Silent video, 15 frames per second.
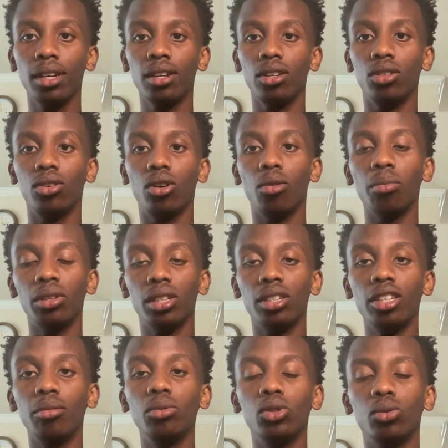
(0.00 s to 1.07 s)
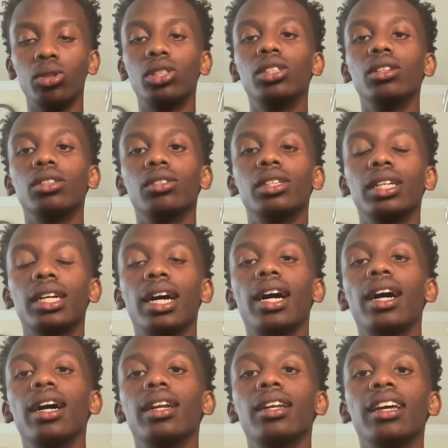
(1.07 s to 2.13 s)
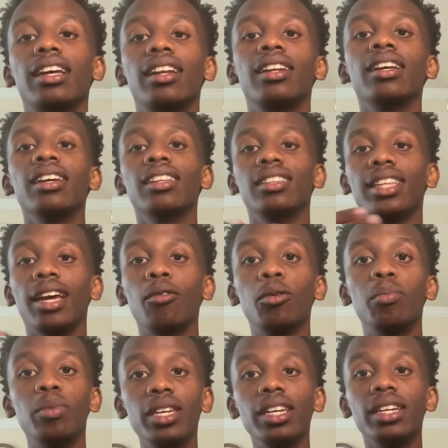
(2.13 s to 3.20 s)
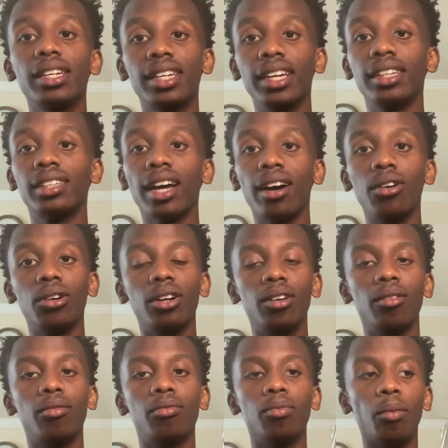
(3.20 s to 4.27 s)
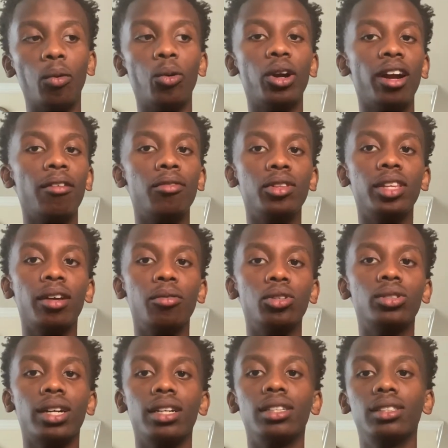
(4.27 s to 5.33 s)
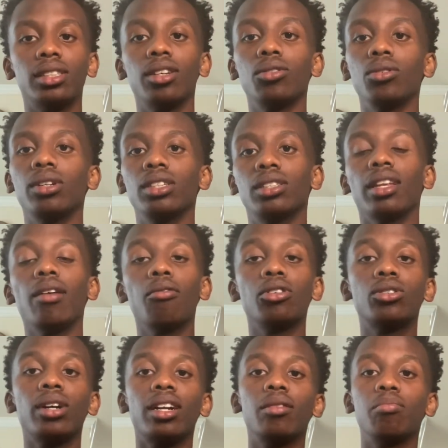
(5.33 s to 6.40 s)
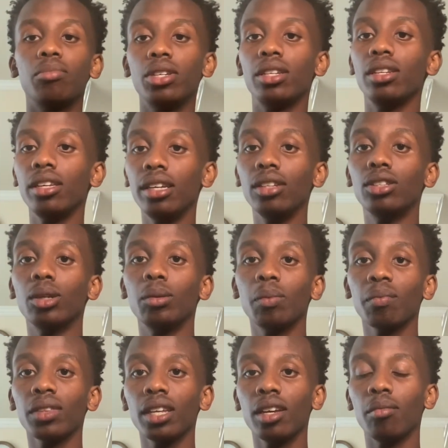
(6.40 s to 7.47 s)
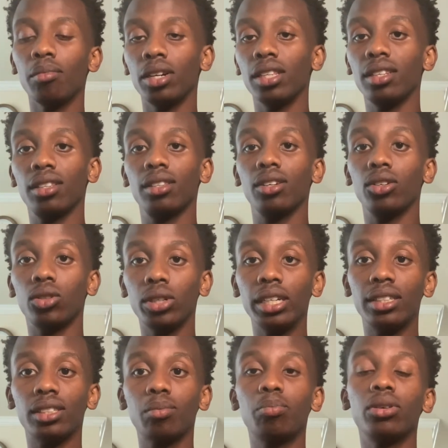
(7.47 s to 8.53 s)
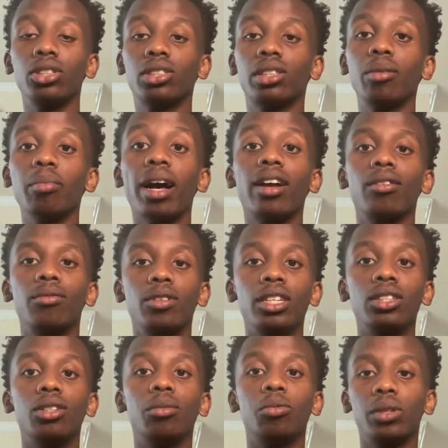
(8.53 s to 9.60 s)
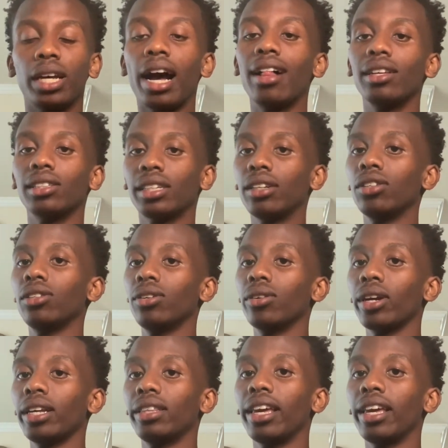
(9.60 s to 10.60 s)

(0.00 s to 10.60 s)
But the Hebrews were children of God, and they were being kicked out of wherever they were trying to settle, because they were trying to be in Egypt. But then the Greeks pushed them out of Egypt with Alexander the Great.